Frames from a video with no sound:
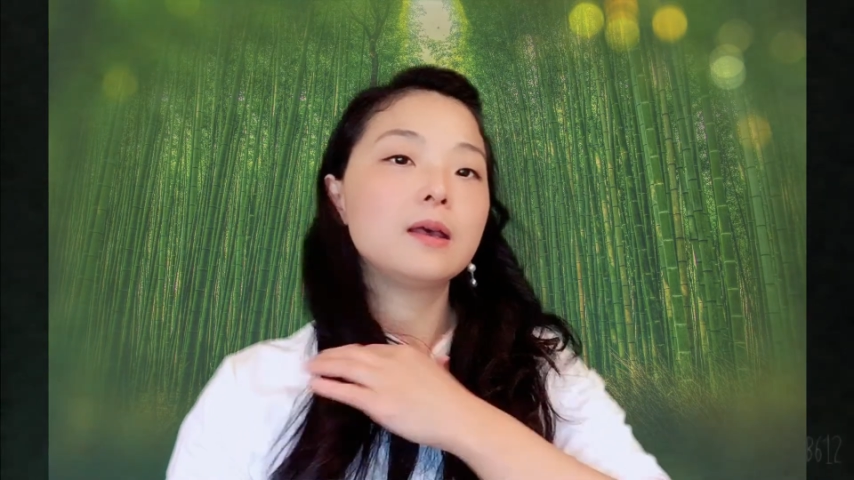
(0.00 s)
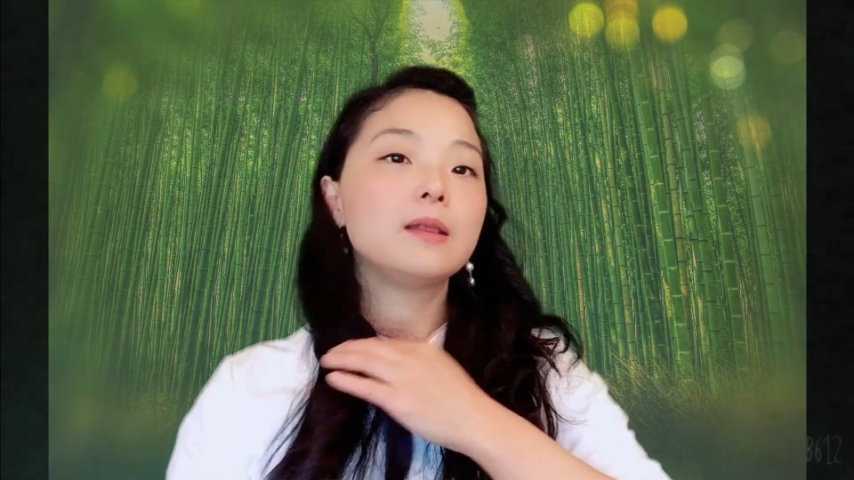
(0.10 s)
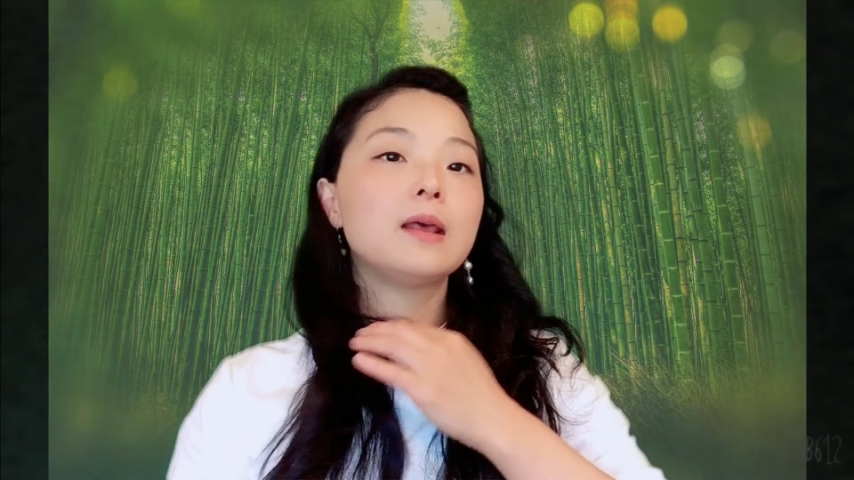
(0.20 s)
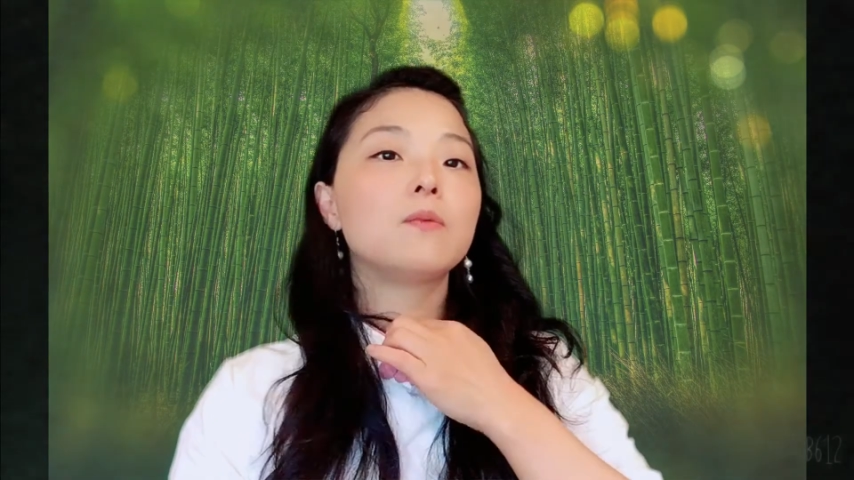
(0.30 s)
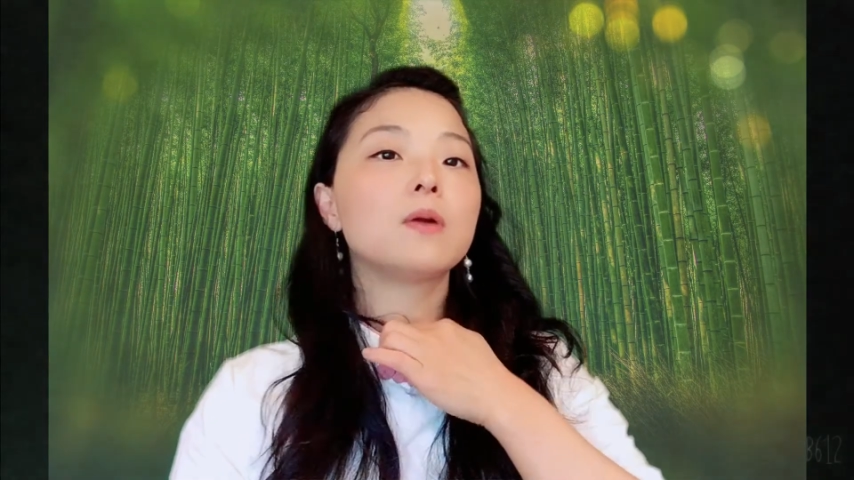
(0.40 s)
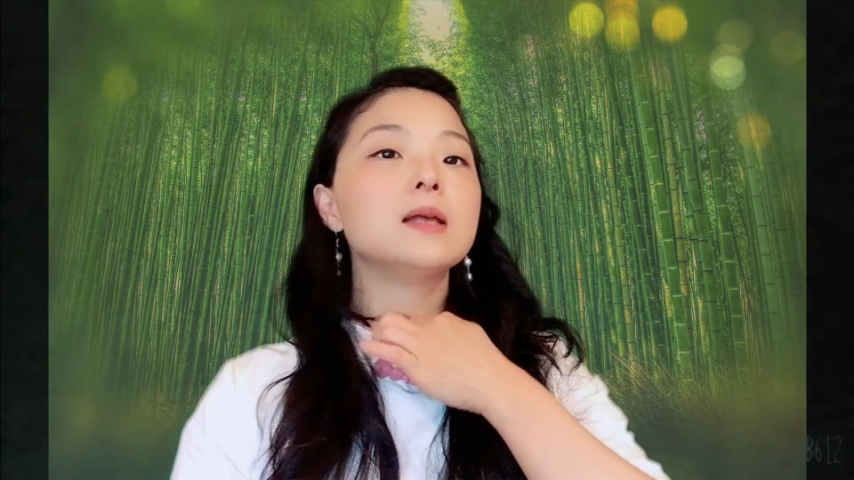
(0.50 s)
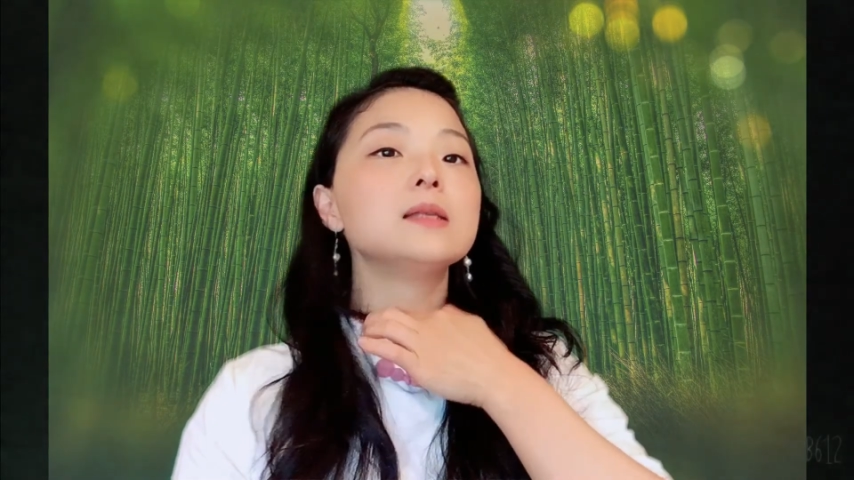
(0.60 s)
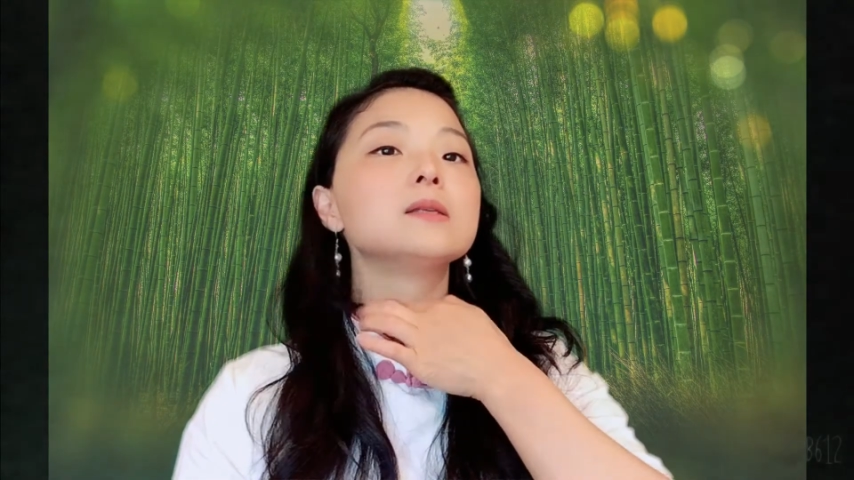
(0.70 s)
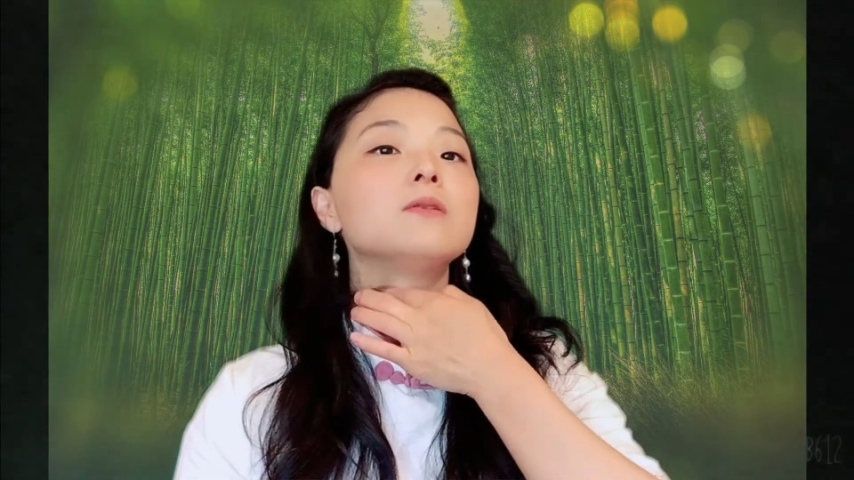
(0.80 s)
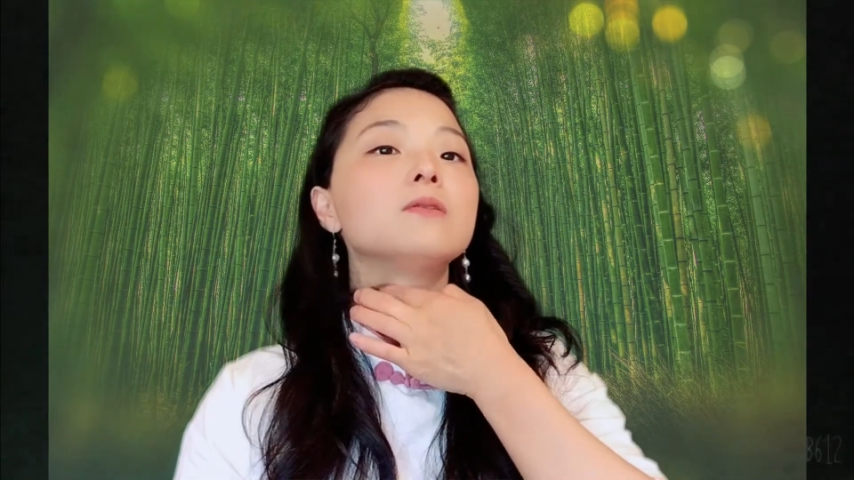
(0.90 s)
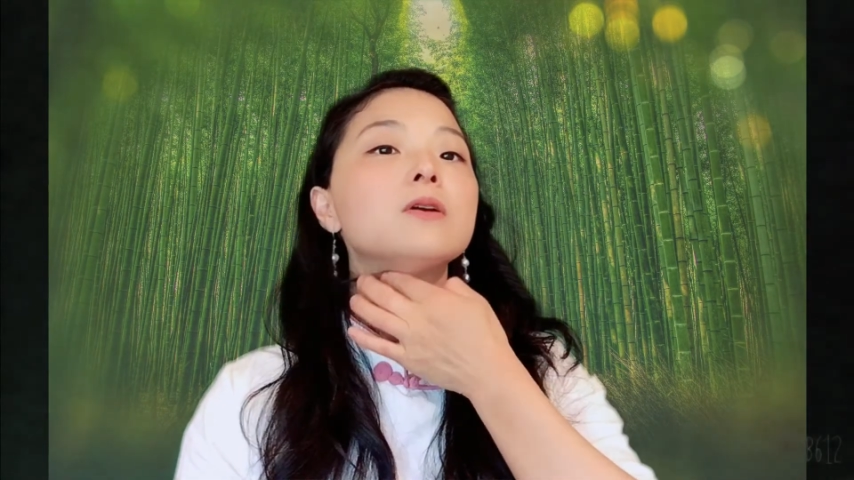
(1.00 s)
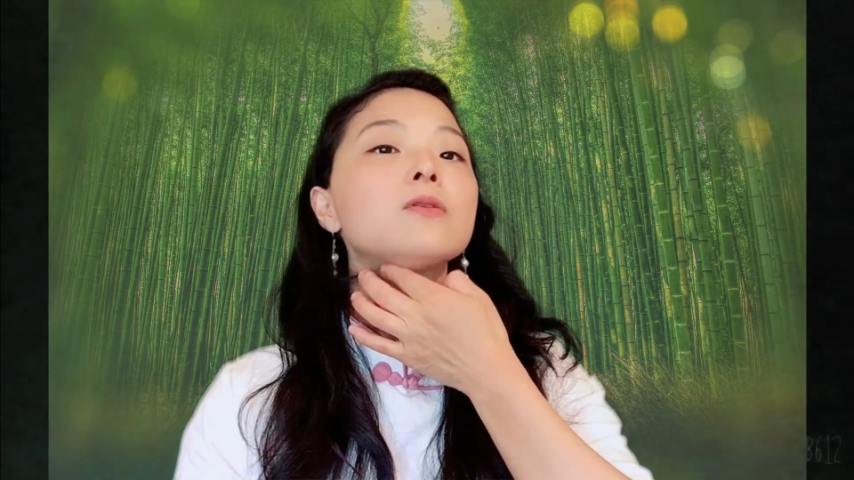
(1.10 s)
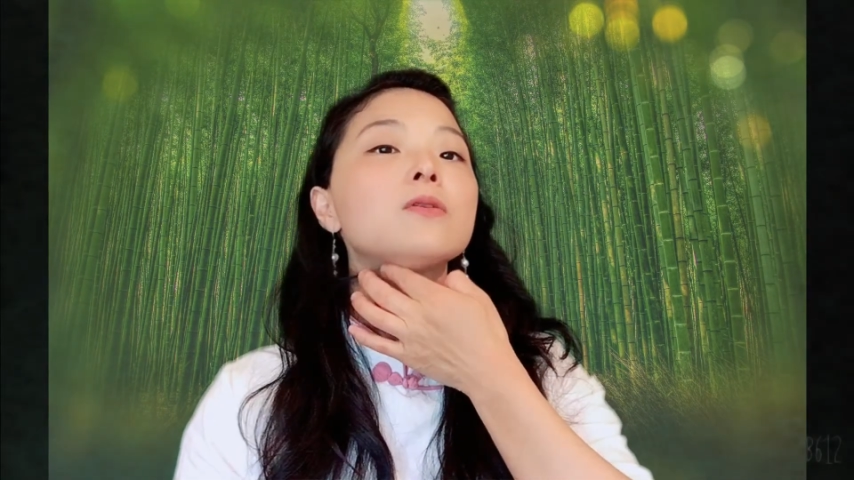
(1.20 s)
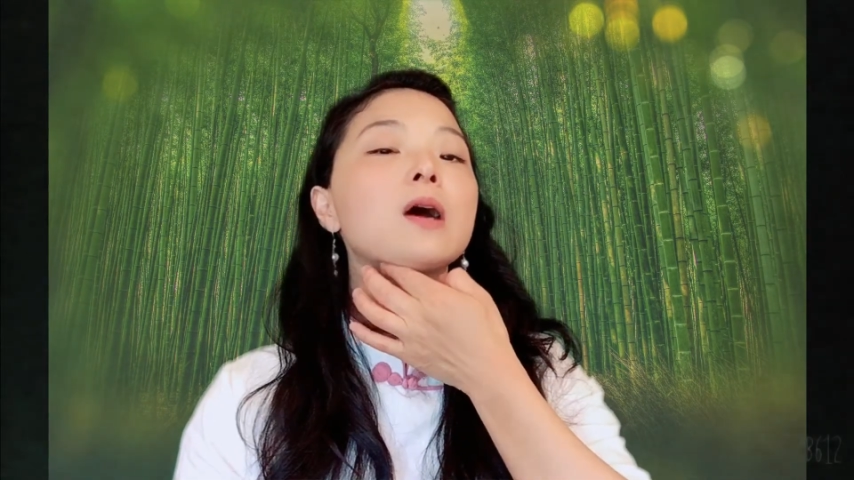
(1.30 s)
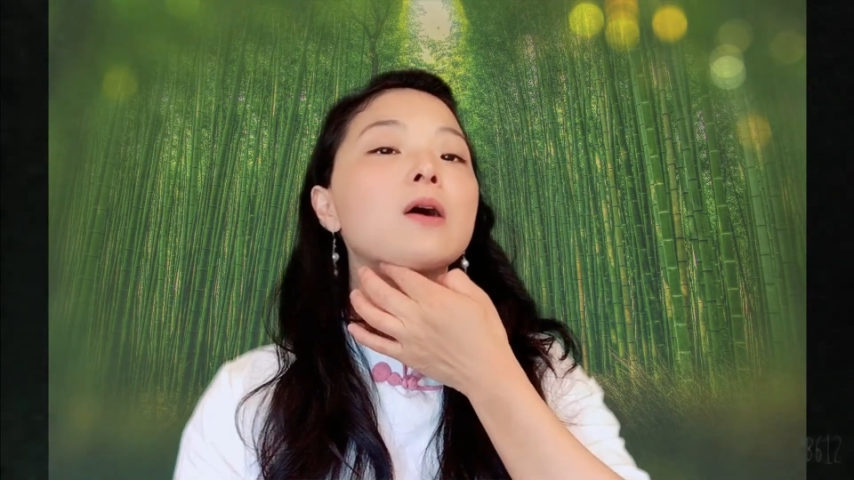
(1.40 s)
then runs over
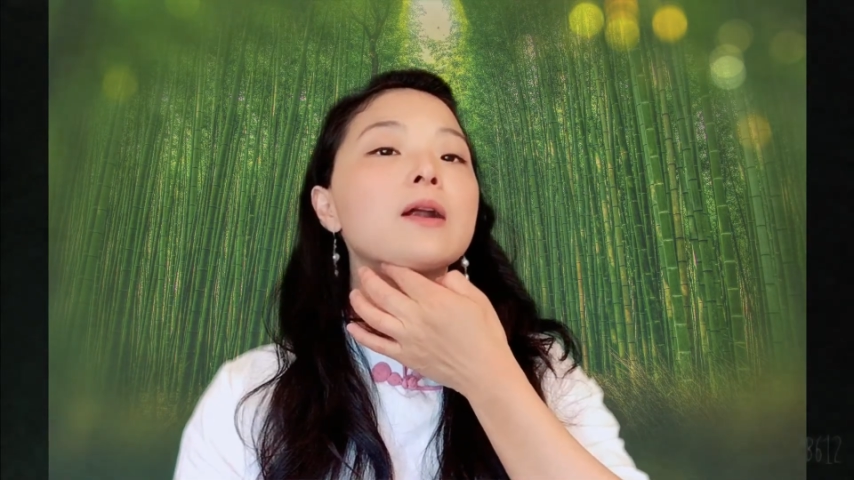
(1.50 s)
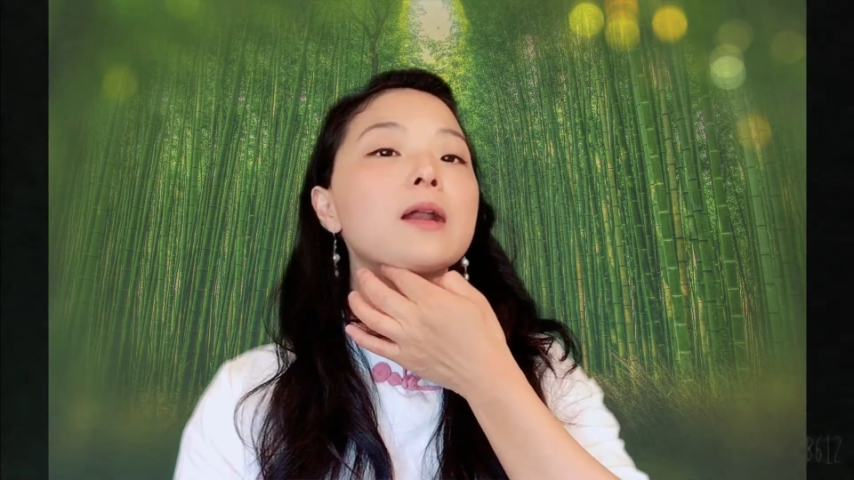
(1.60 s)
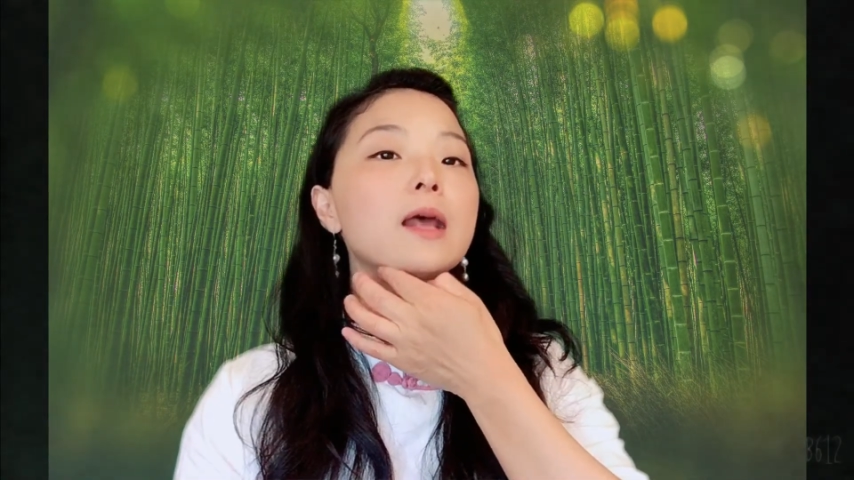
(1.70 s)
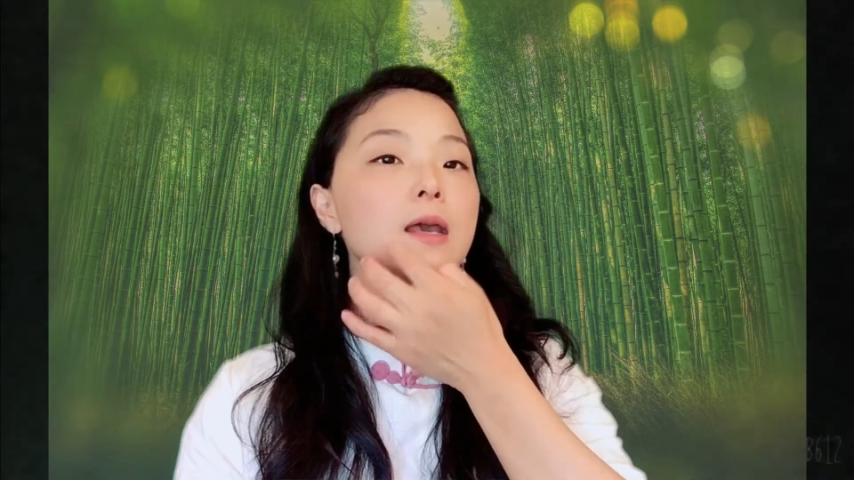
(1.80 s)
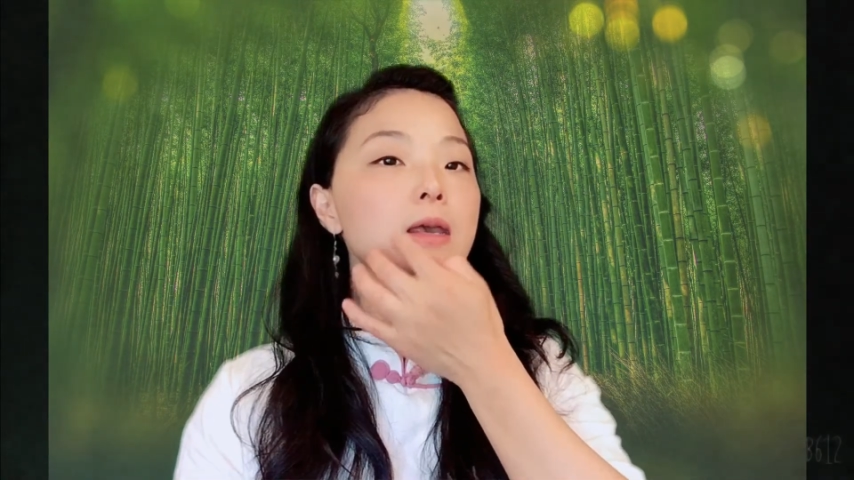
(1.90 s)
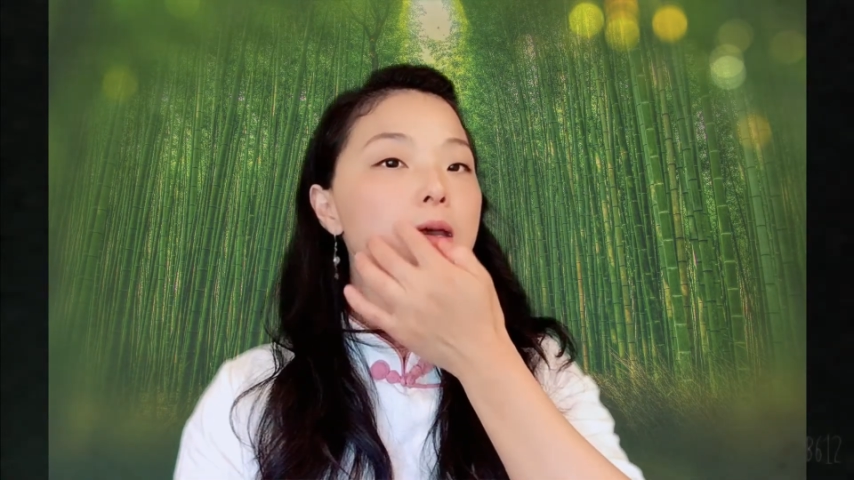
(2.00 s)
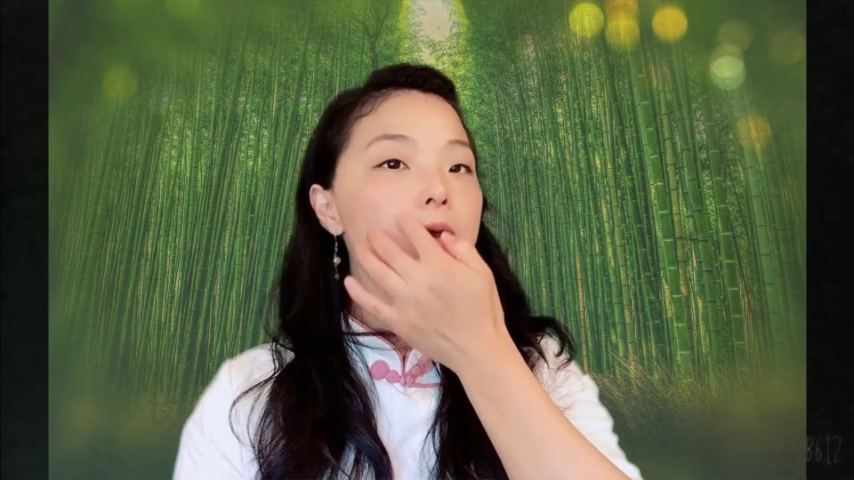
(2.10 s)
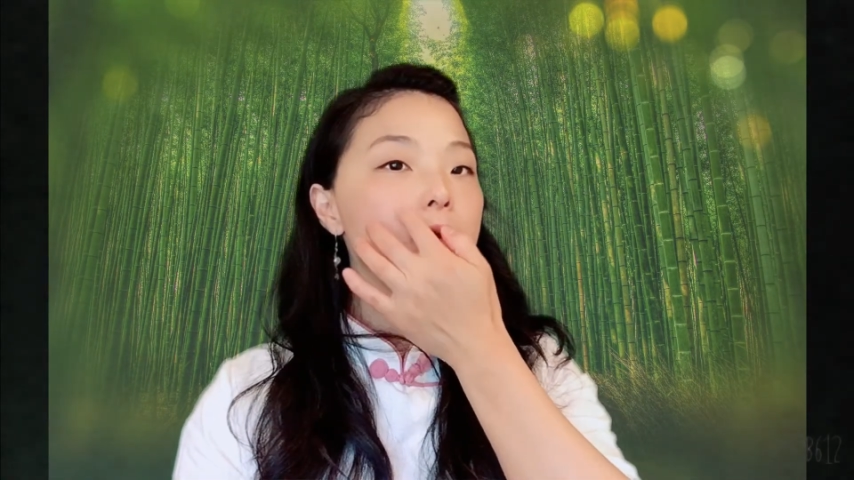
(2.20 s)
through our neck